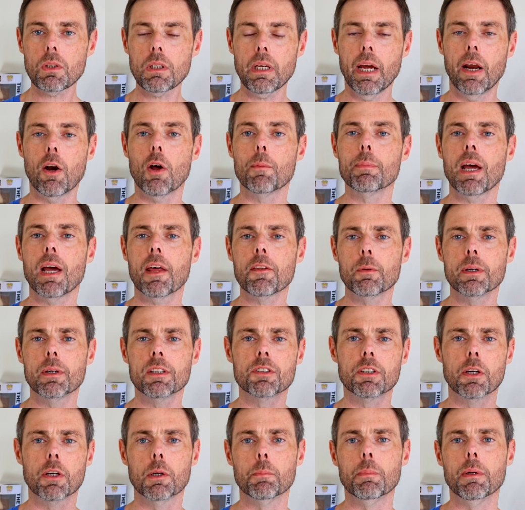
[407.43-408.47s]
And I'm gathering it's
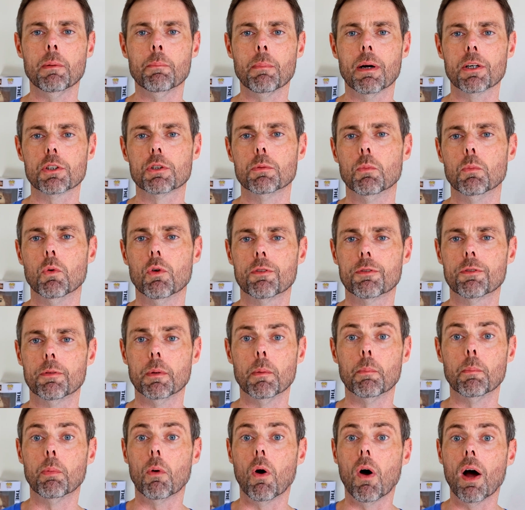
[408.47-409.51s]
going to be much more from
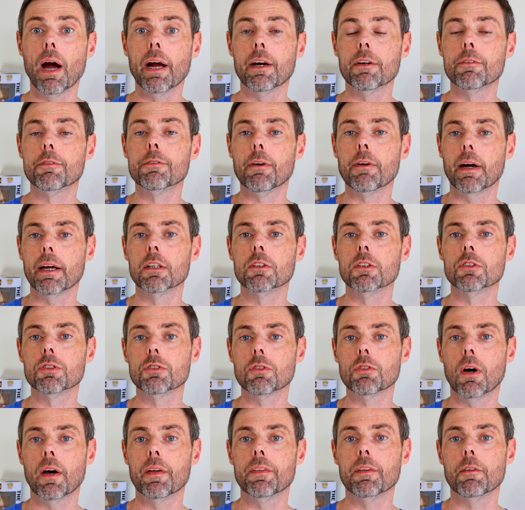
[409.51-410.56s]
the bride of
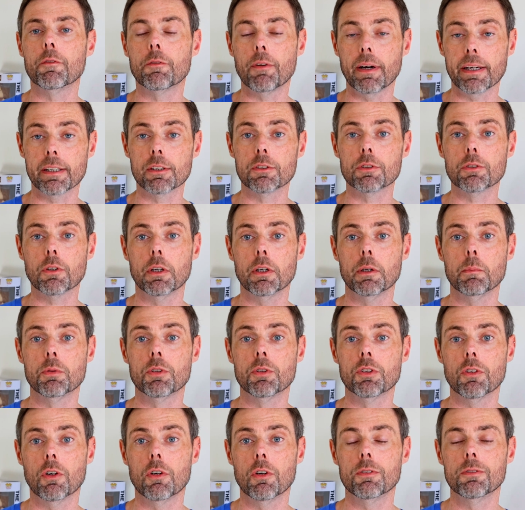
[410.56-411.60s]
Frankenstein than Frankenstein
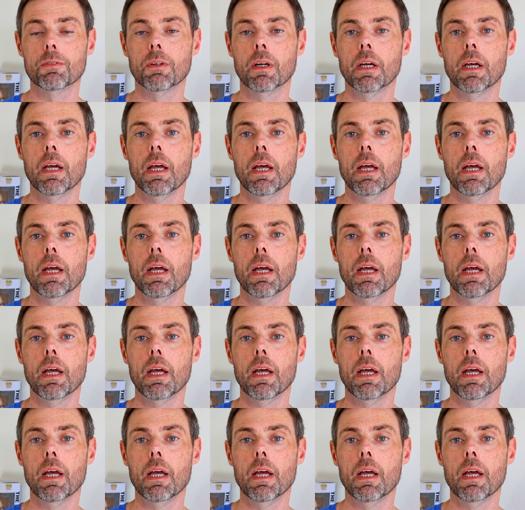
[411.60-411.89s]
himself.